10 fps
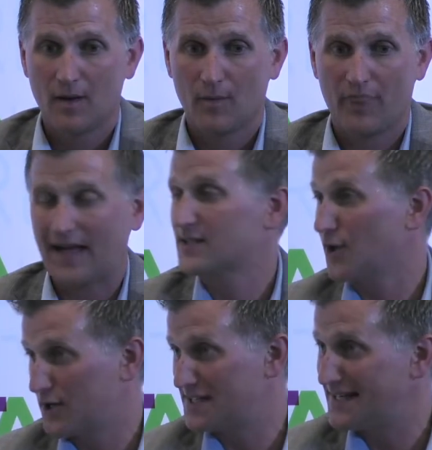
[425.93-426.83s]
That's
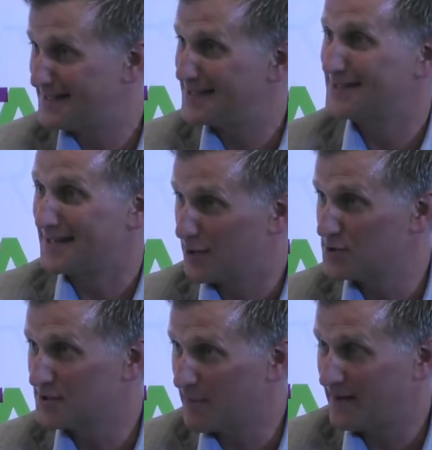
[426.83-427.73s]
not as easy as it
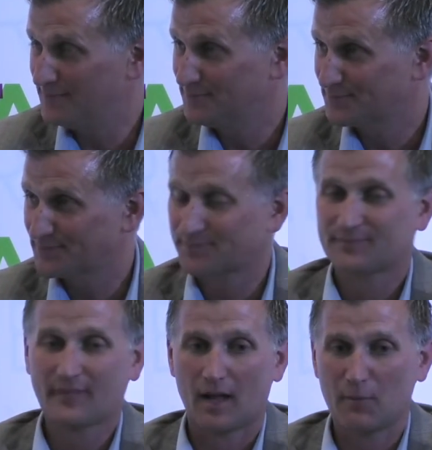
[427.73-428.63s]
used to be.
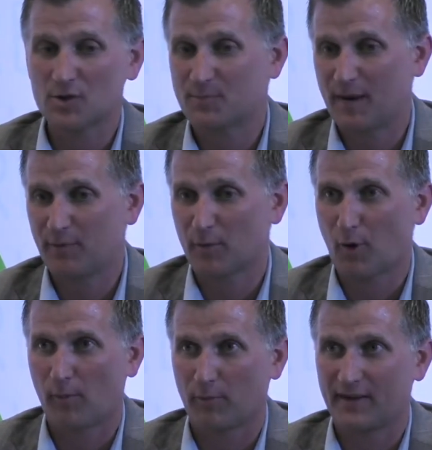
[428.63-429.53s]
Most people are
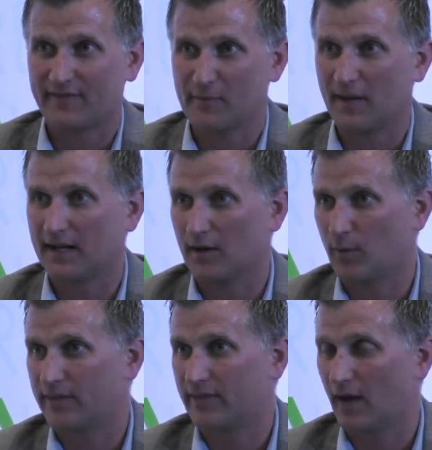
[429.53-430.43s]
probably familiar
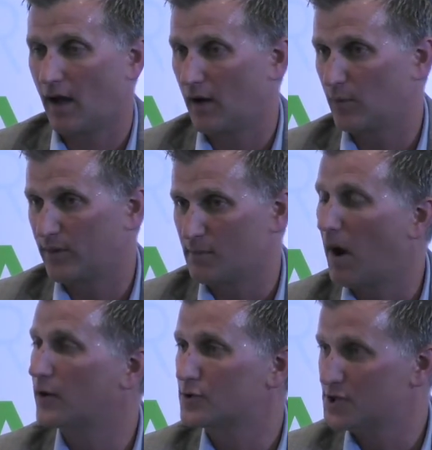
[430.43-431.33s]
with the
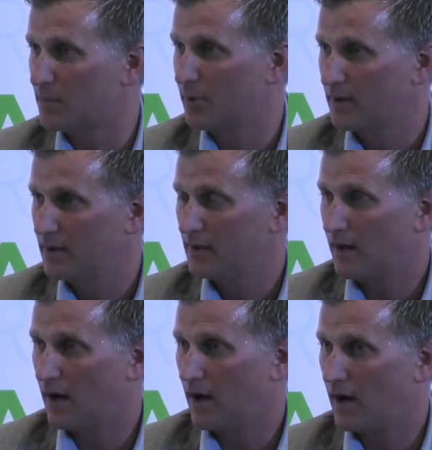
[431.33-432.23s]
microchip
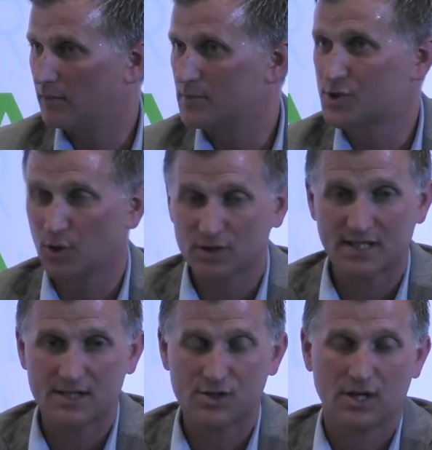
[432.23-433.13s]

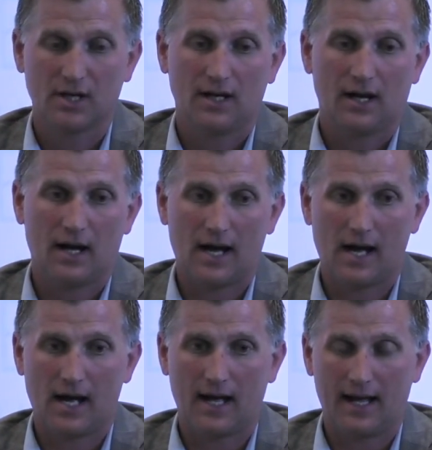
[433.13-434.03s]
shortage,
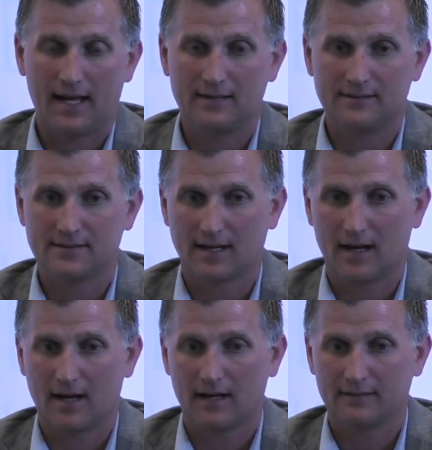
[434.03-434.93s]
and
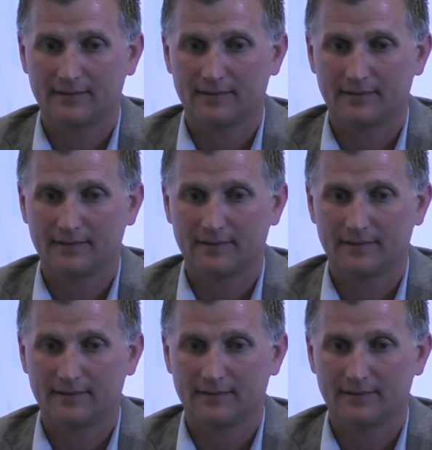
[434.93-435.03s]
there